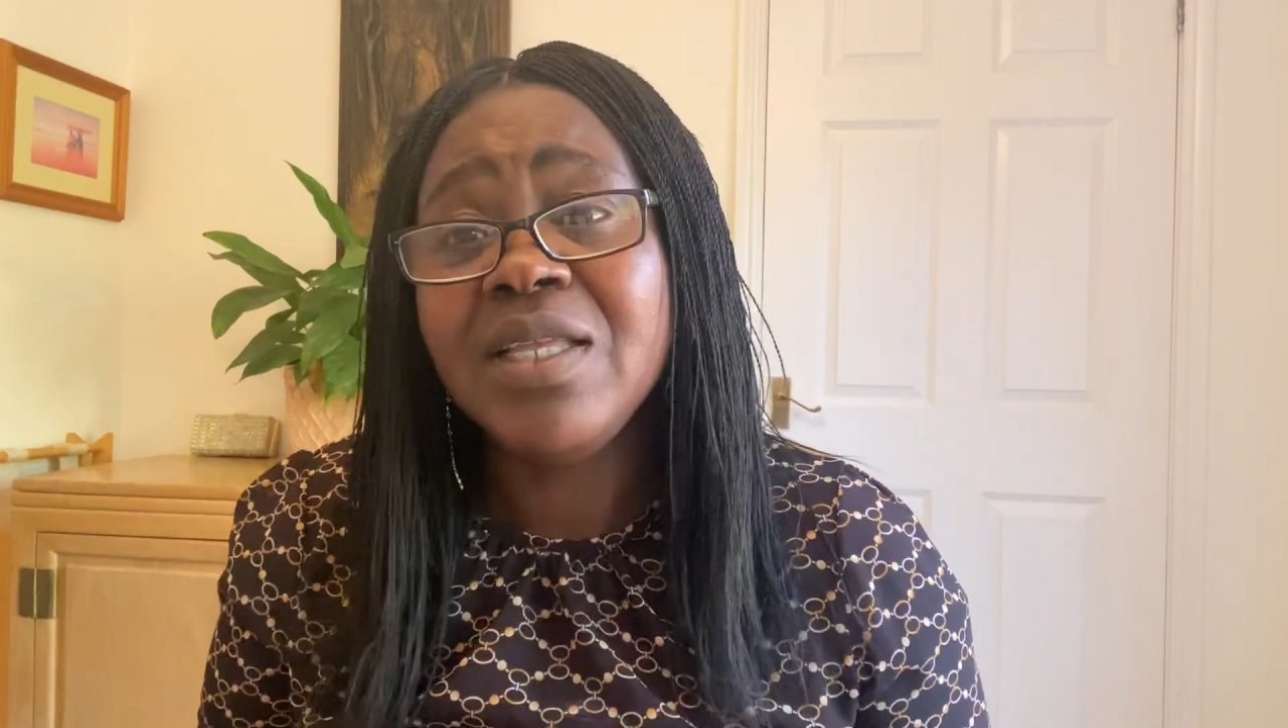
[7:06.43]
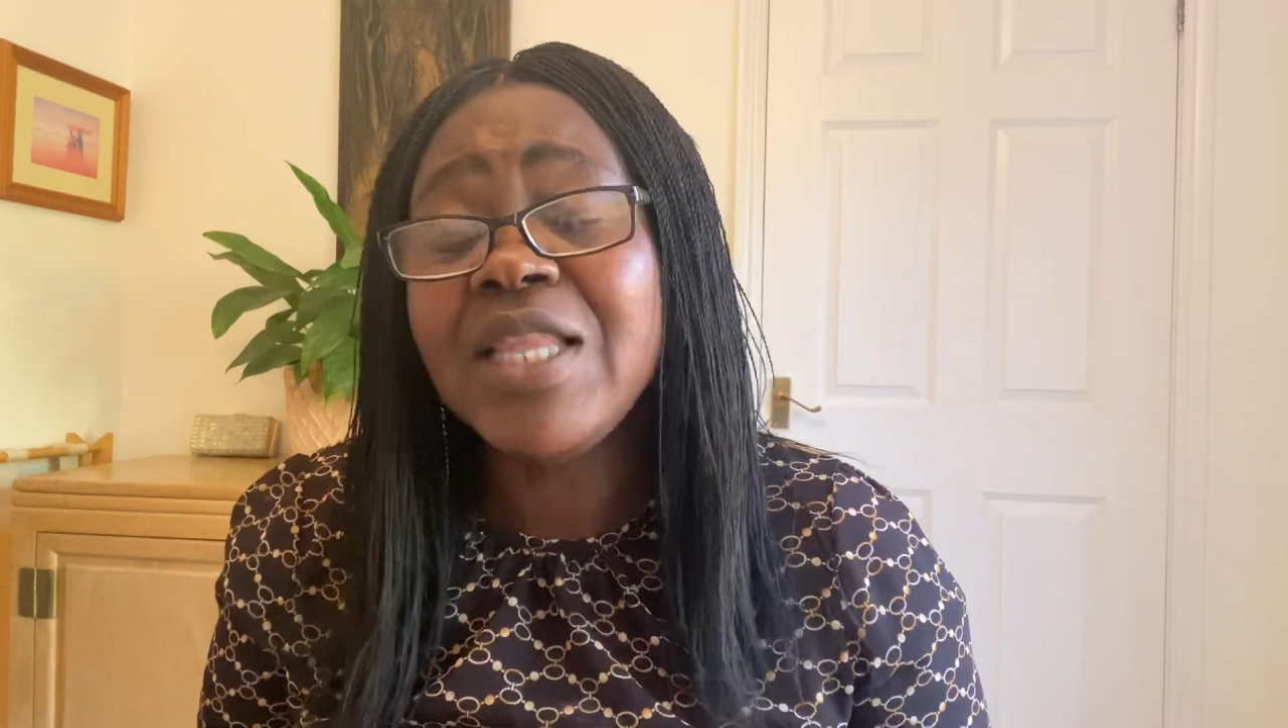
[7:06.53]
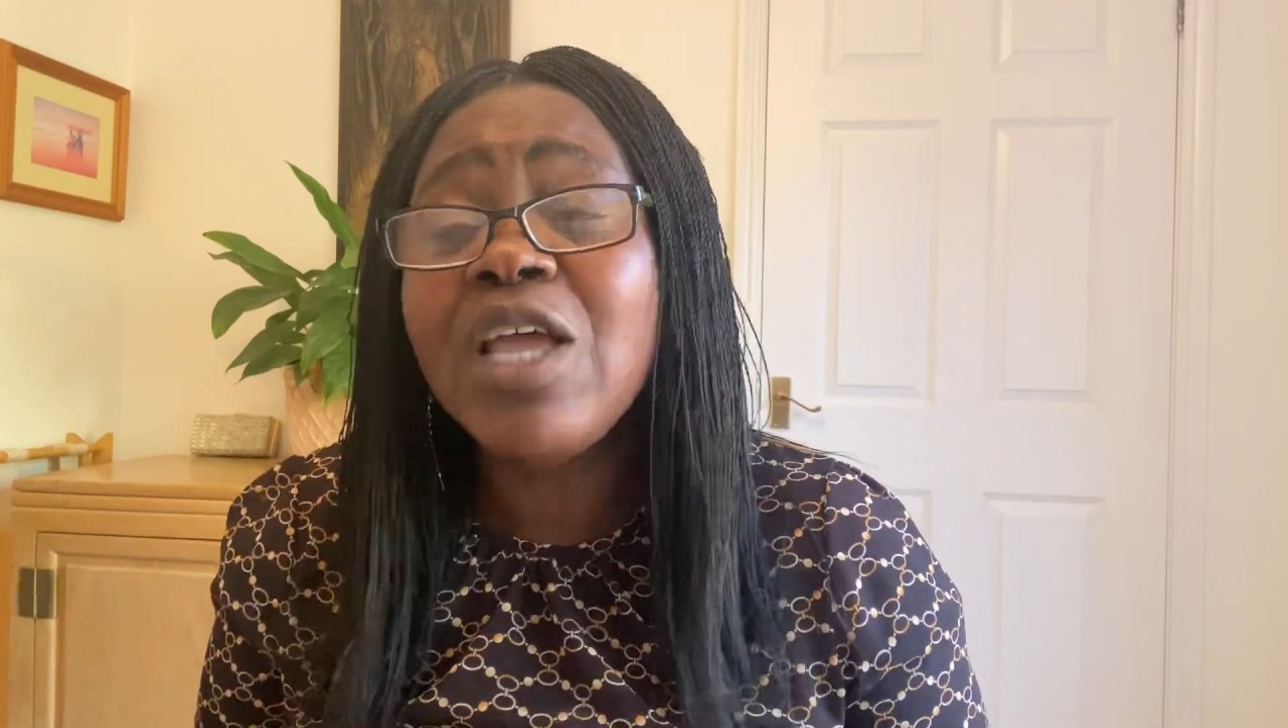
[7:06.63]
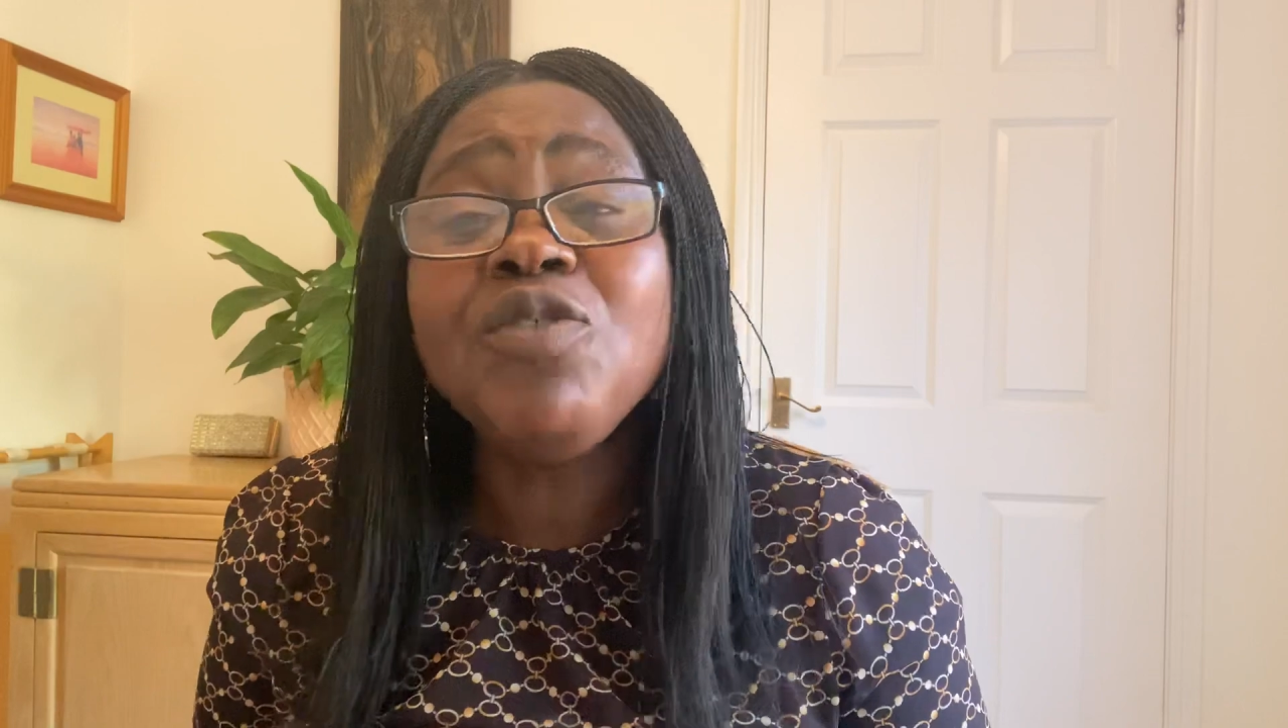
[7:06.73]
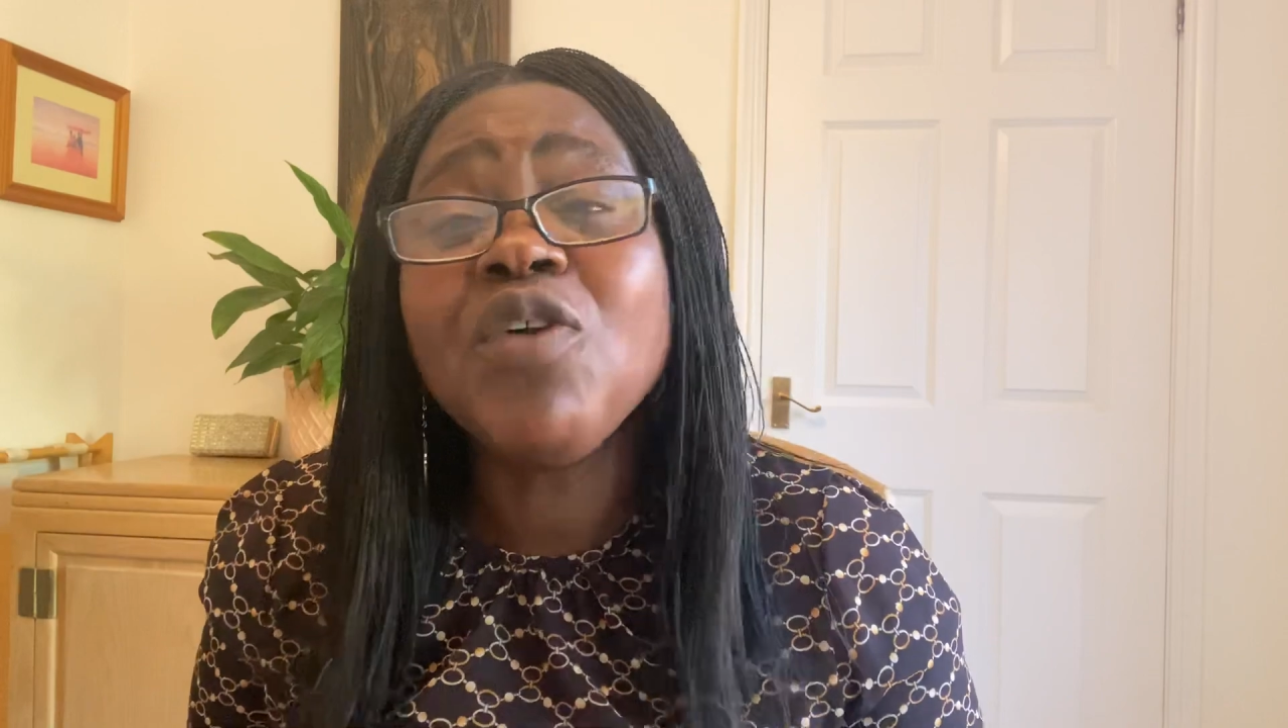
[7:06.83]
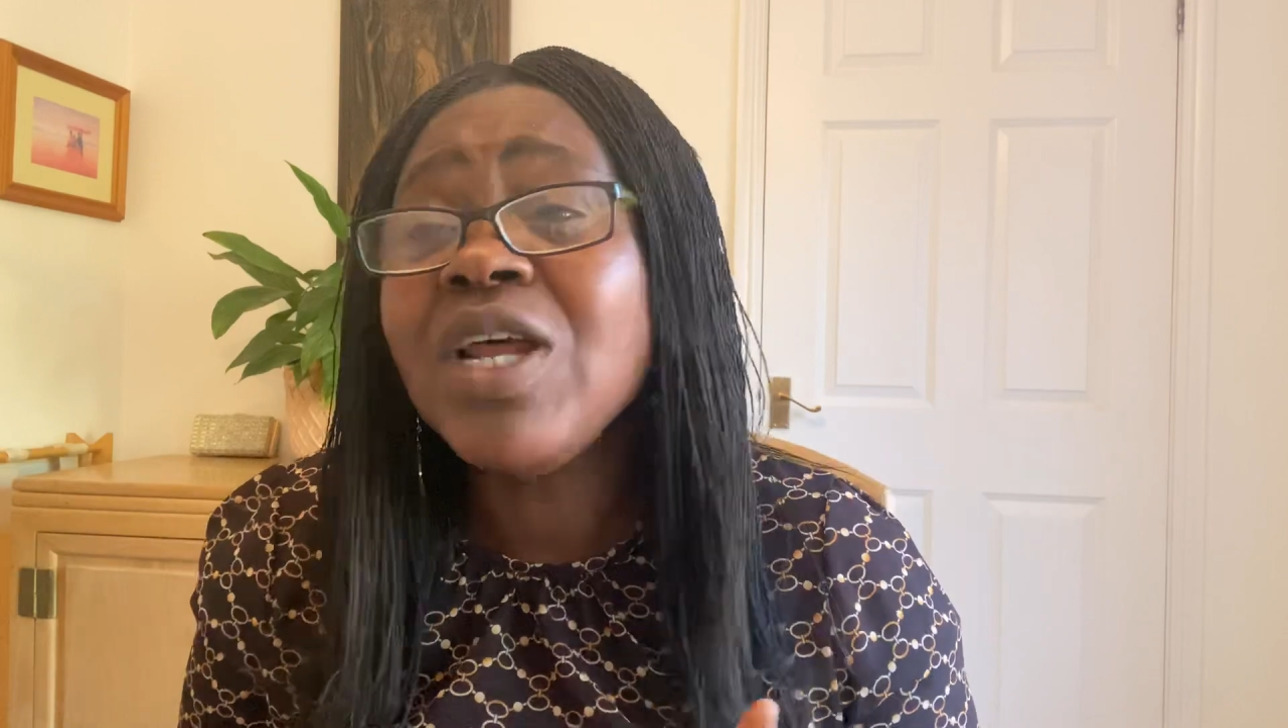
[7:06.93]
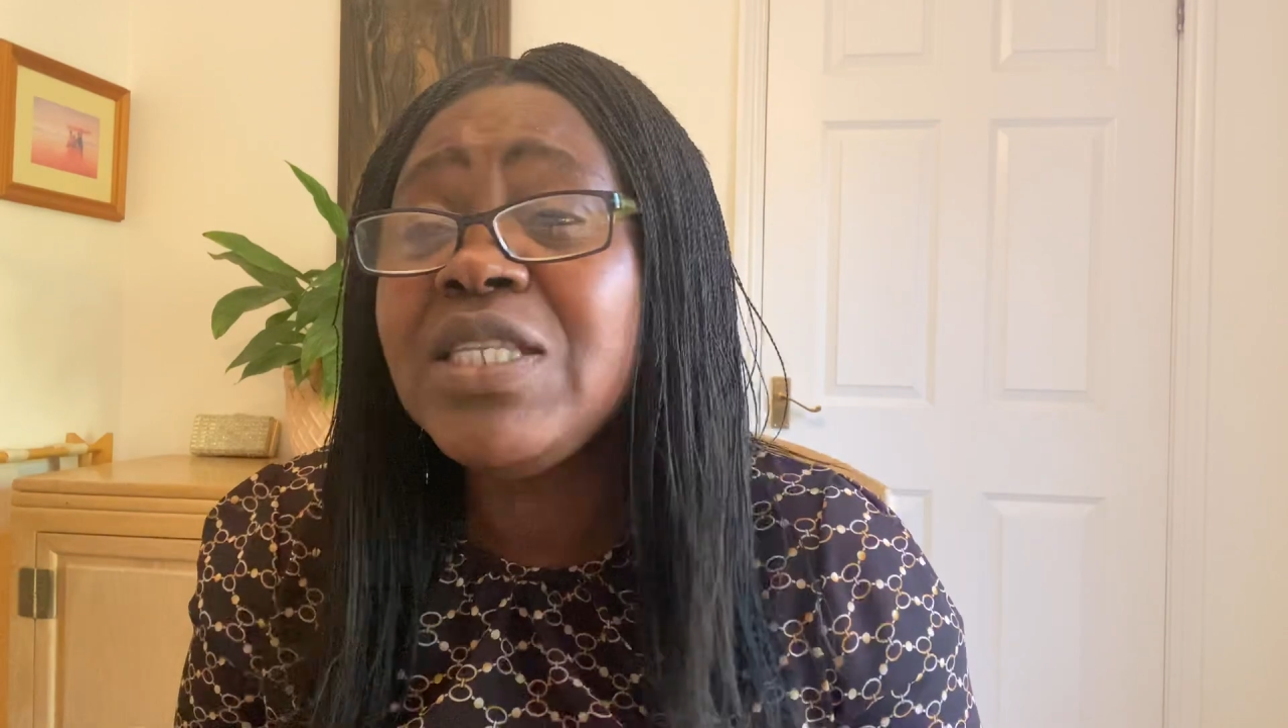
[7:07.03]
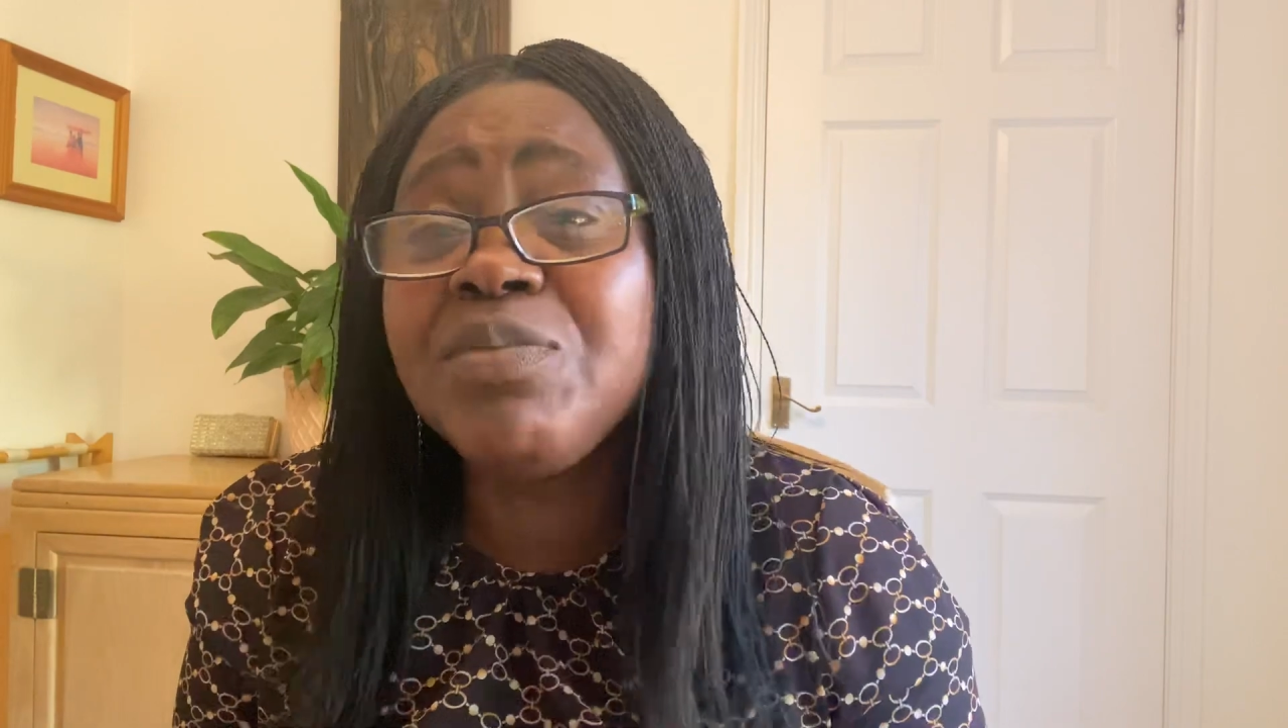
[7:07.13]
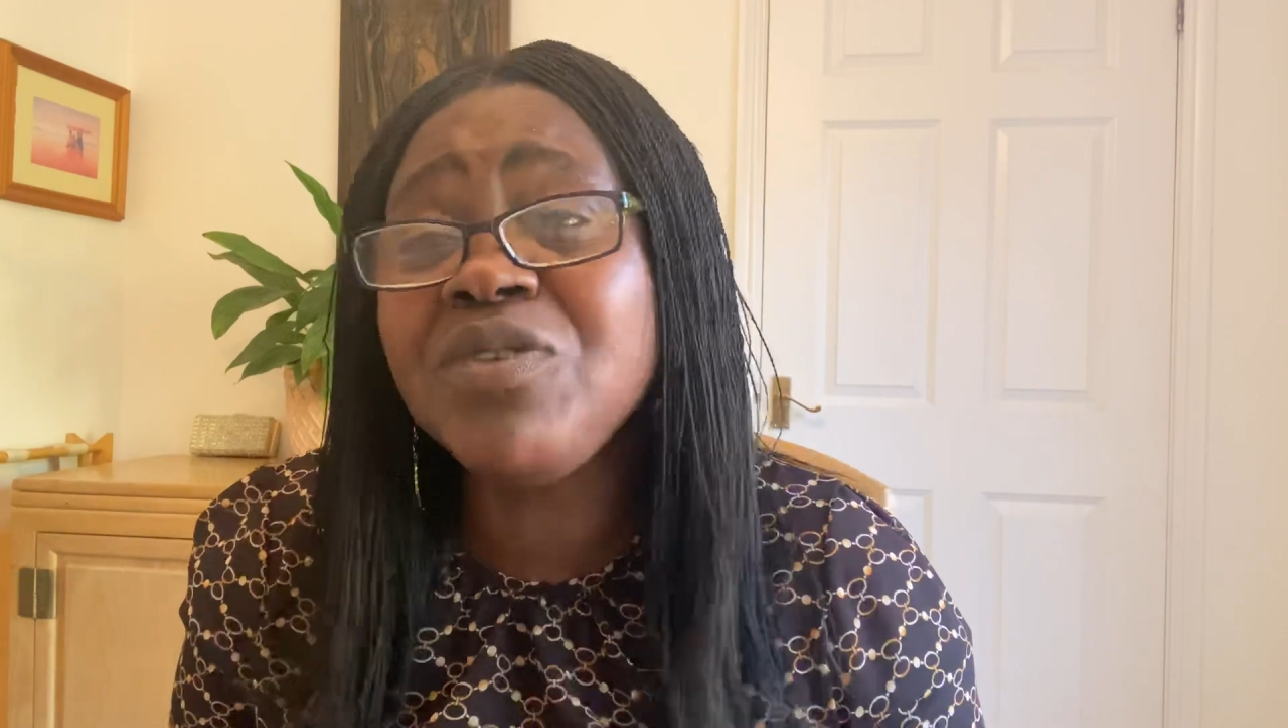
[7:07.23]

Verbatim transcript: that you've already